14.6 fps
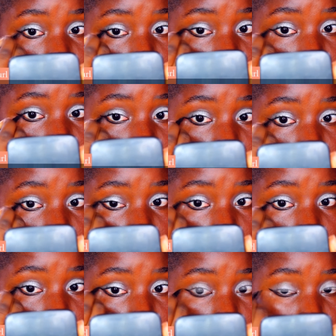you just
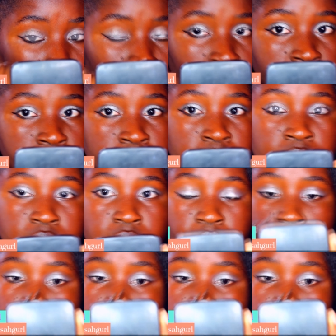place it on your eye. I like